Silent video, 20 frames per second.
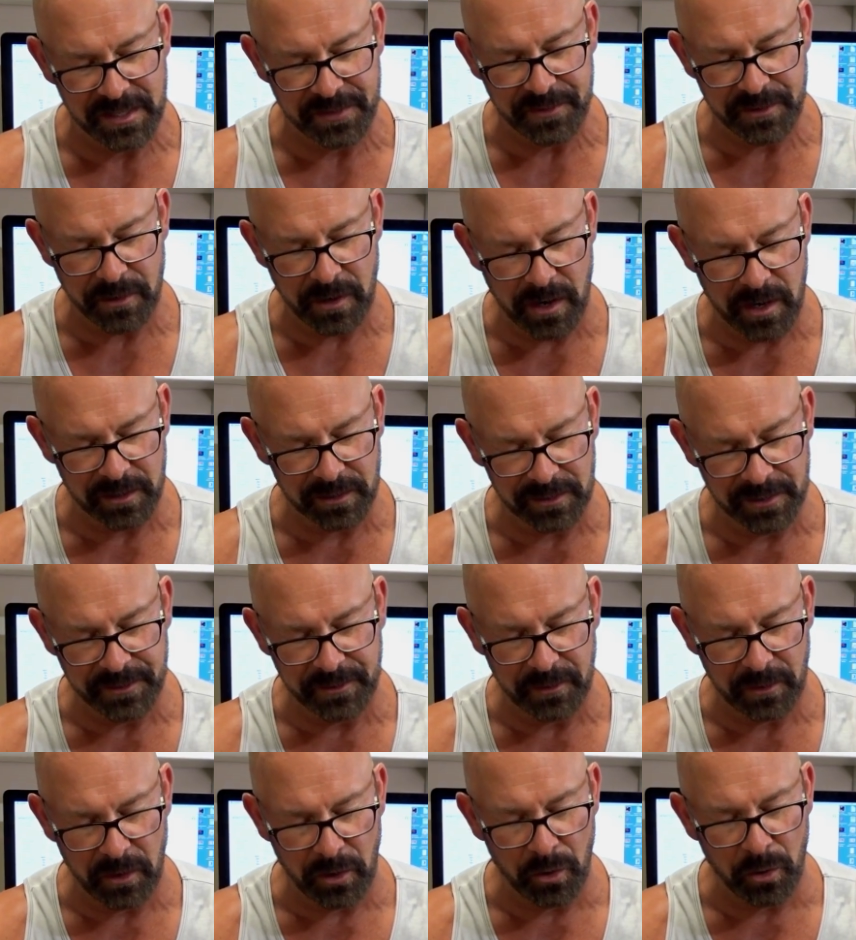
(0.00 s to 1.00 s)
There are
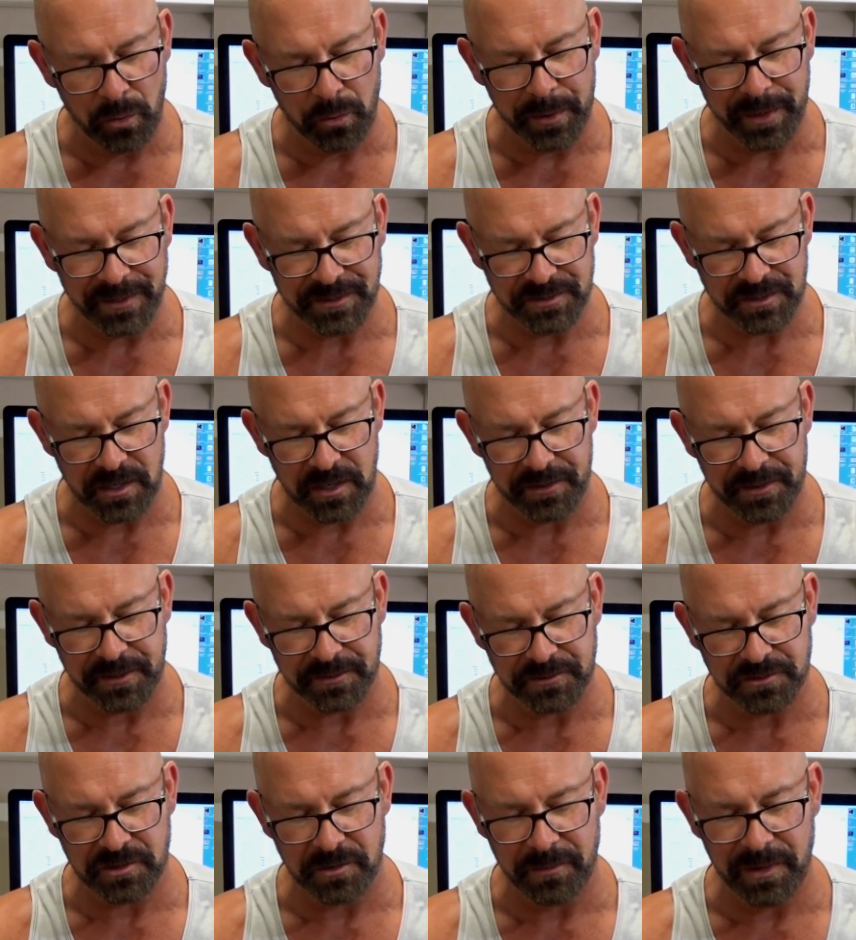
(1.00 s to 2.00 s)
little O-rings on
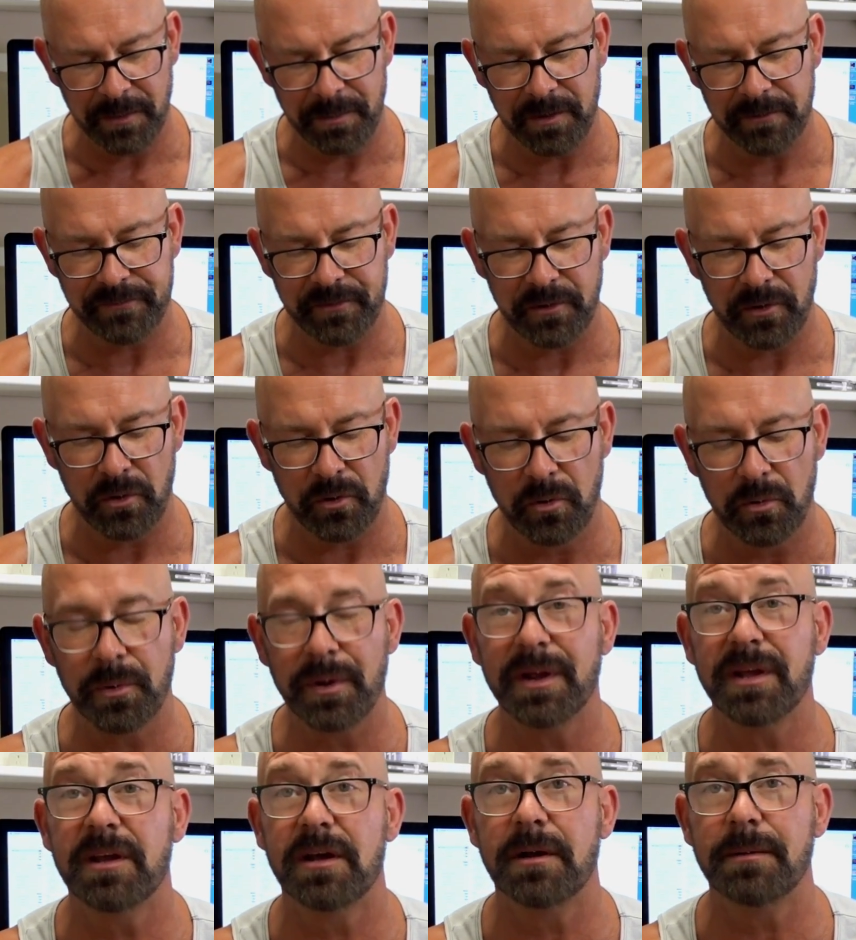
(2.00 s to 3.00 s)
there, so maybe if an
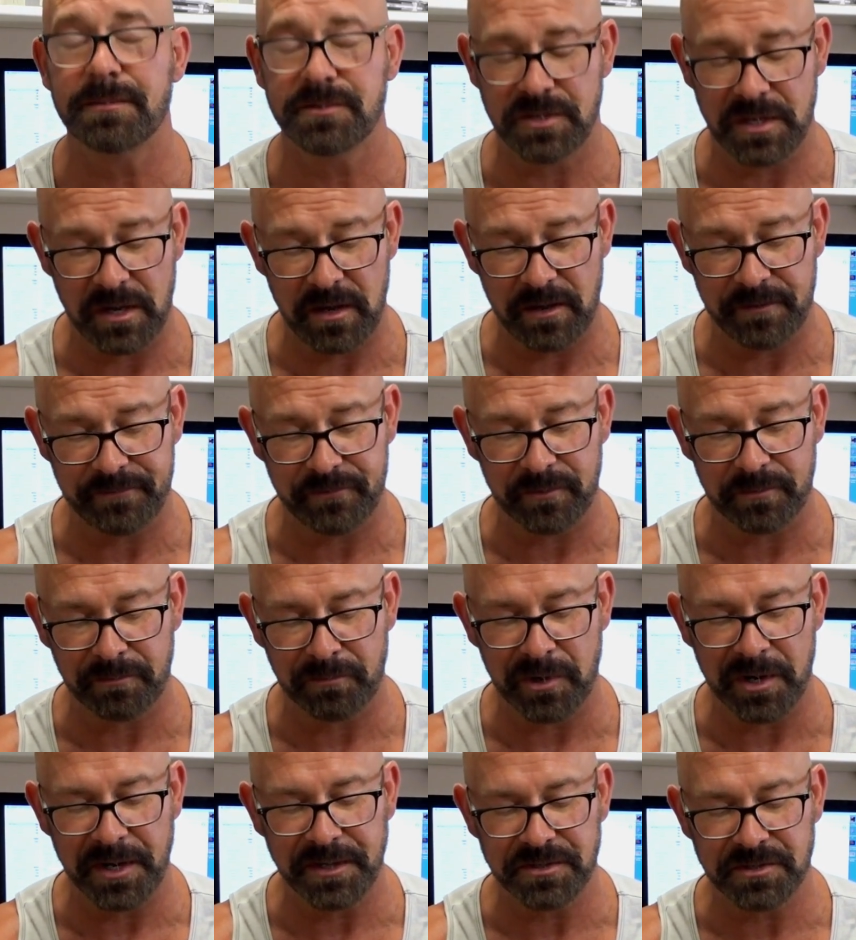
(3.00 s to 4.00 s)
O-ring comes off or
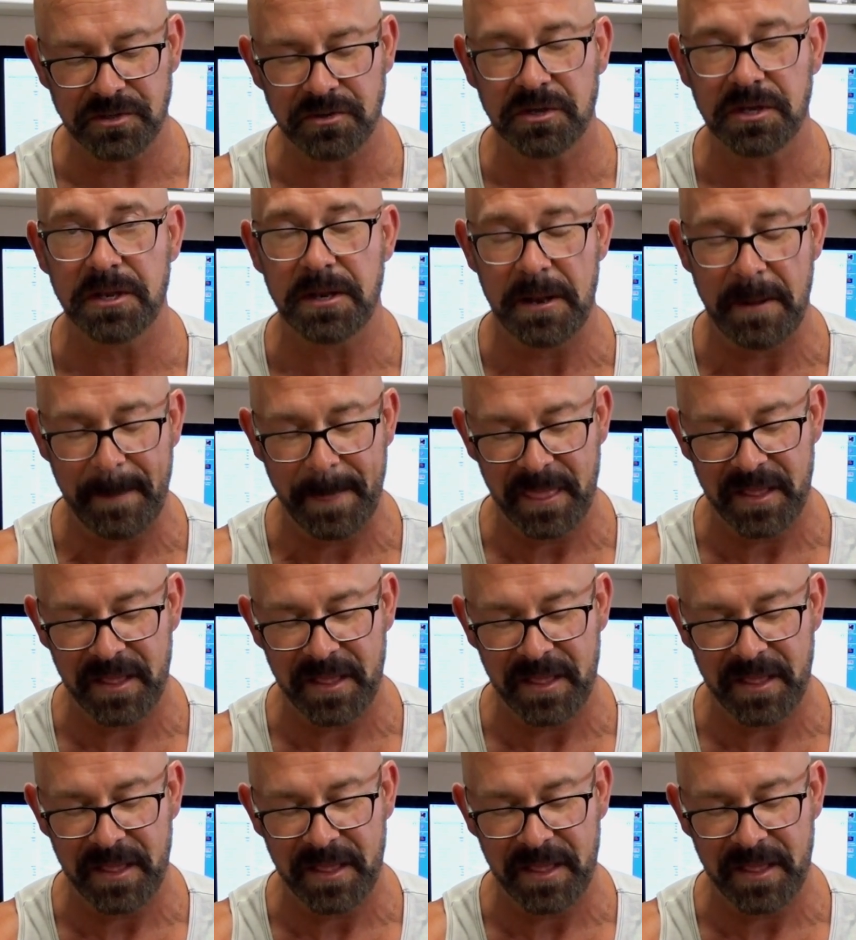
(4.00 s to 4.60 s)
breaks, you can